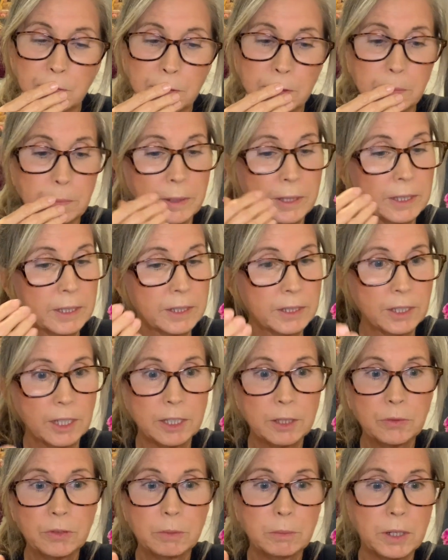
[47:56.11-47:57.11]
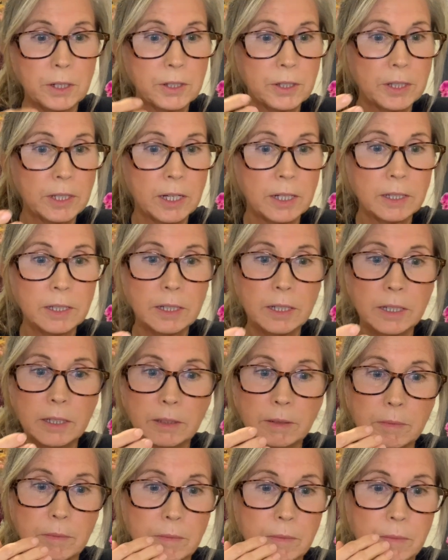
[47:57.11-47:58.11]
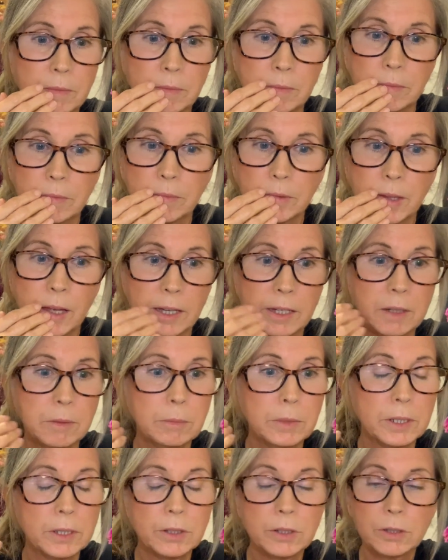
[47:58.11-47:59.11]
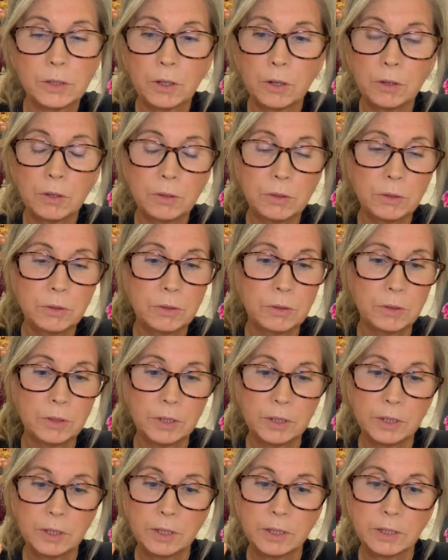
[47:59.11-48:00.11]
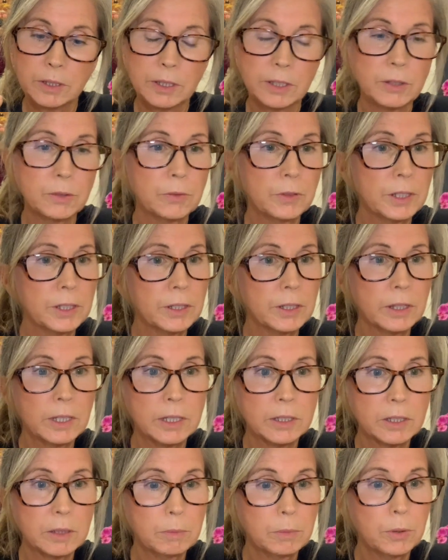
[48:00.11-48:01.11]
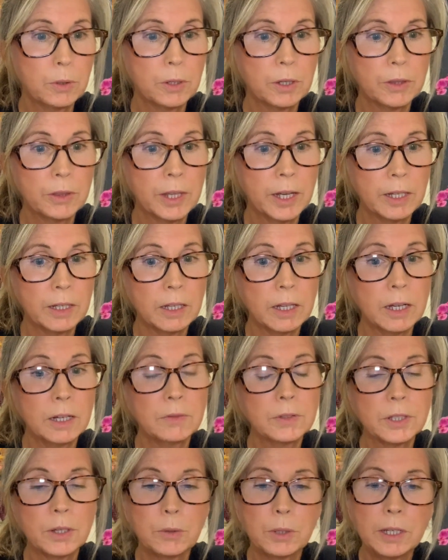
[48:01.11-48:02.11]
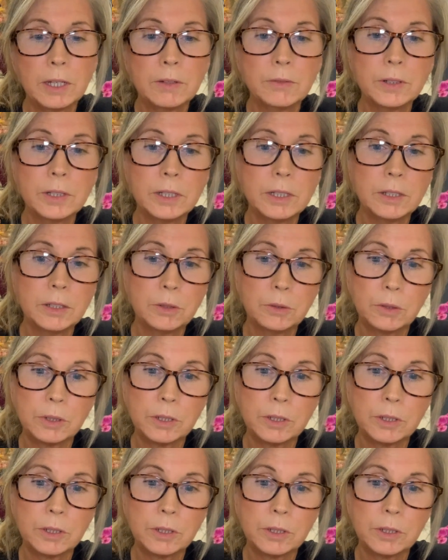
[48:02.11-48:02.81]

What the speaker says: because just from our Sangha, that can be so, just feeling that support and that love. So even in your